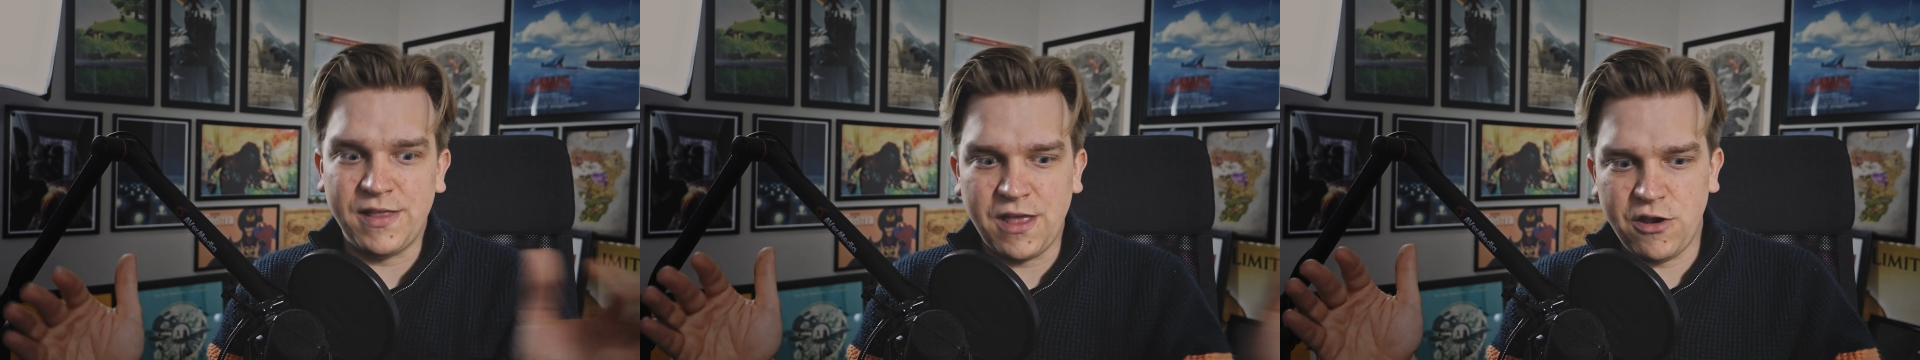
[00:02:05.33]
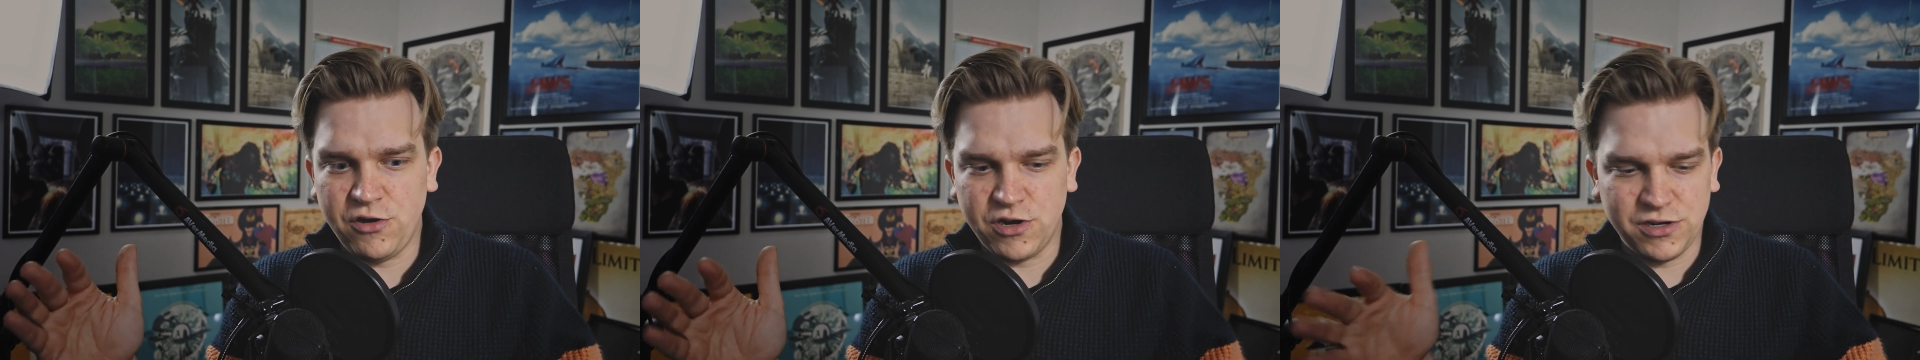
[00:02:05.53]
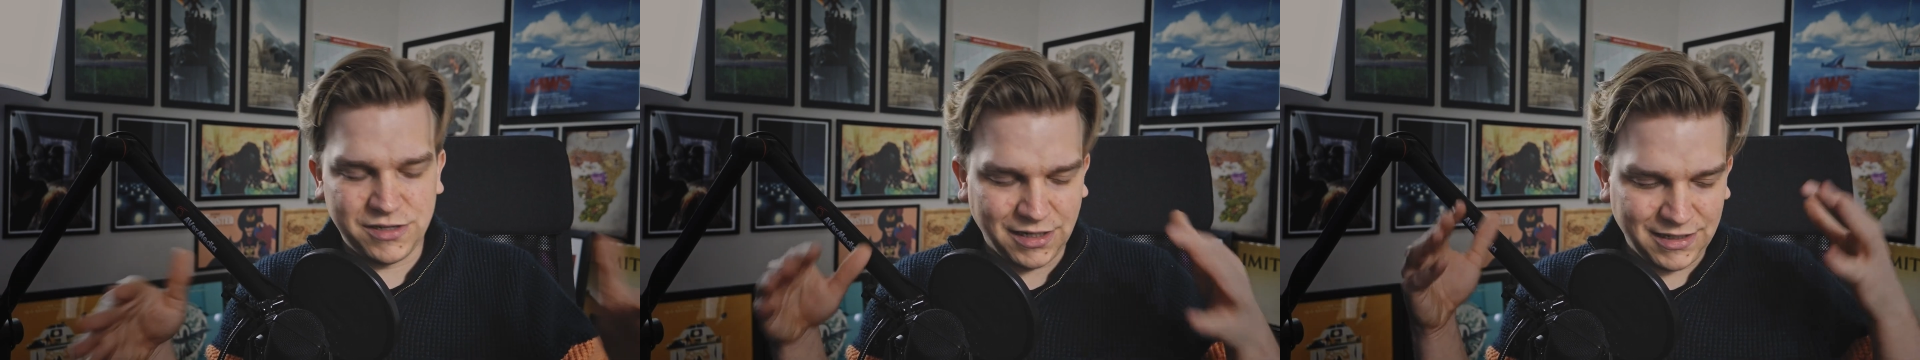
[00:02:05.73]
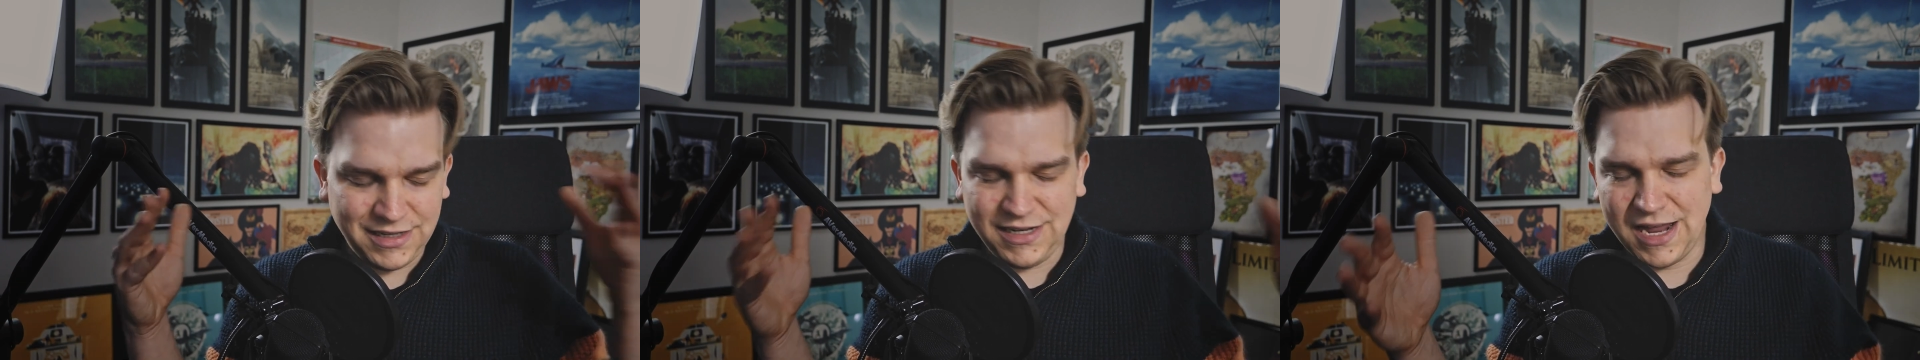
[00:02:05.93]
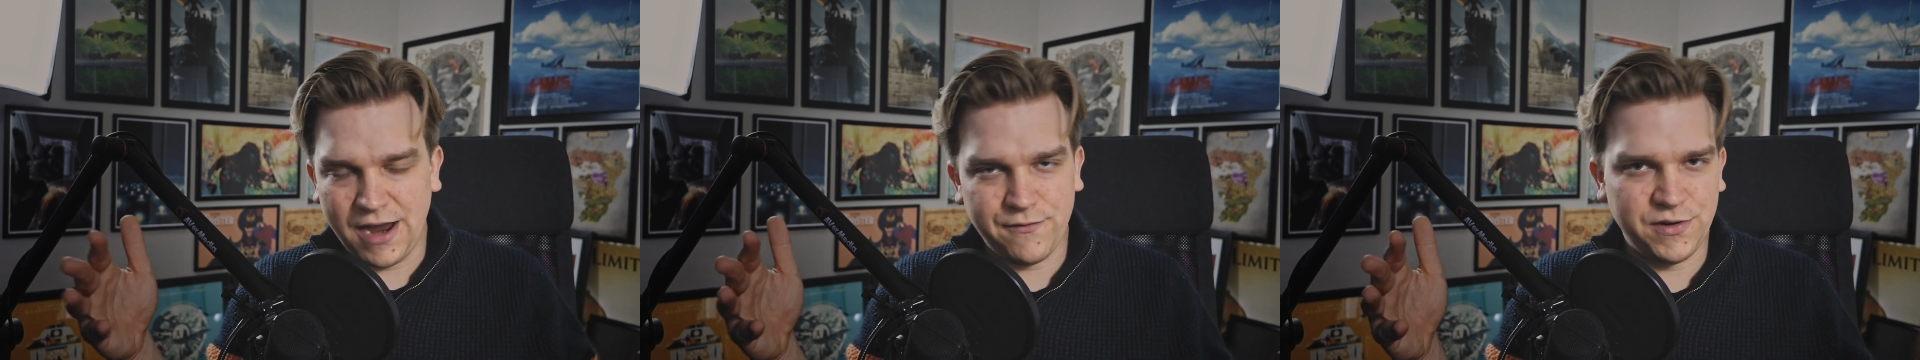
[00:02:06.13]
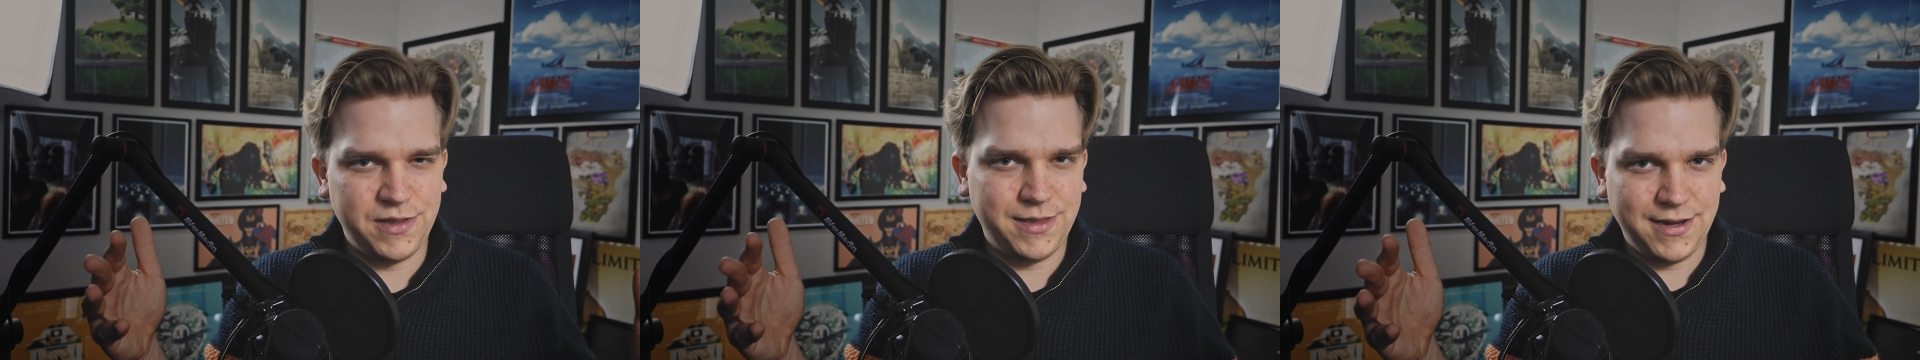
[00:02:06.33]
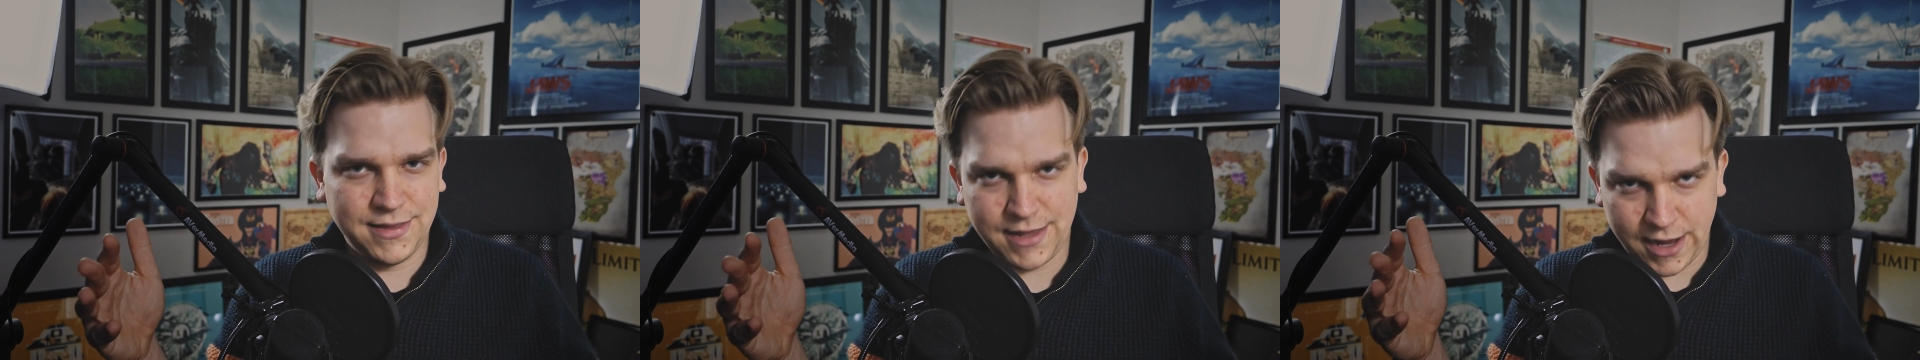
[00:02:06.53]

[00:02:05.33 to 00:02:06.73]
and then you could delete everything